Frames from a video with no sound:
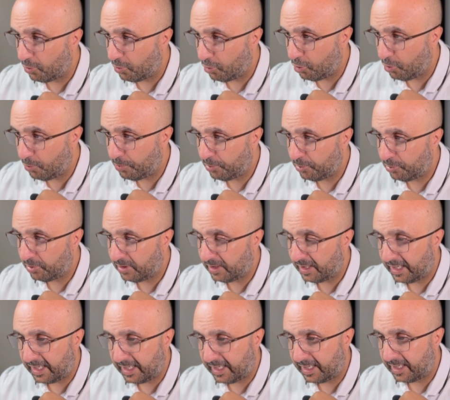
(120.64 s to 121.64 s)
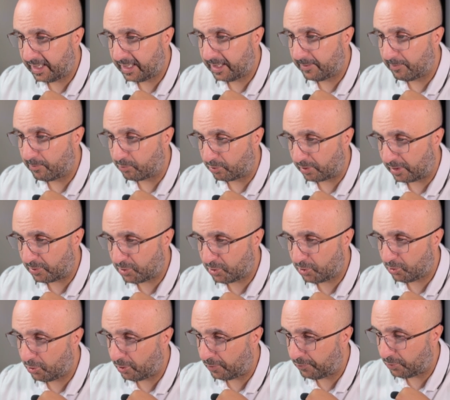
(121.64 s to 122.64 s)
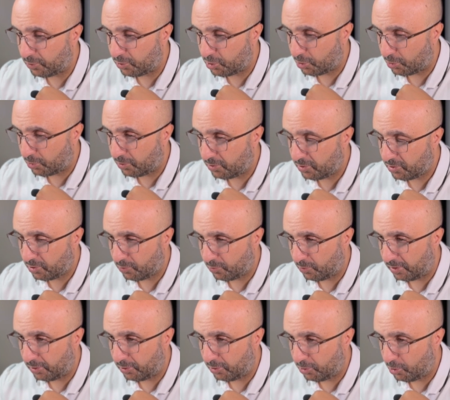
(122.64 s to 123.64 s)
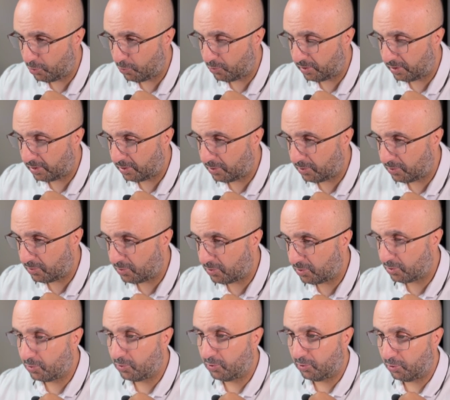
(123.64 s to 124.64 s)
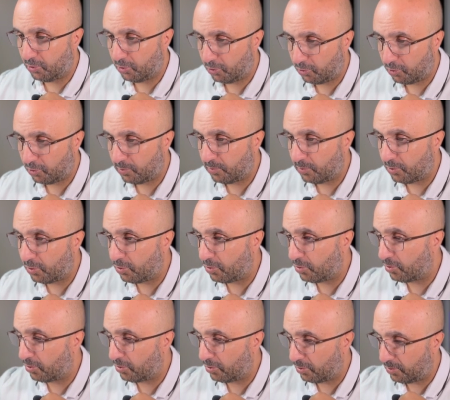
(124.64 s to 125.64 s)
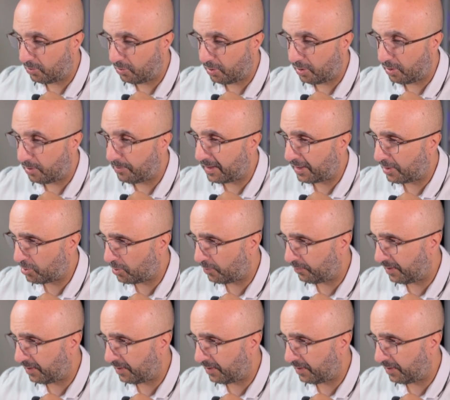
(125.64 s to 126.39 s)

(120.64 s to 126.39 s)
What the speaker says: open a browser of your choice, whether you want to use Google Chrome or Microsoft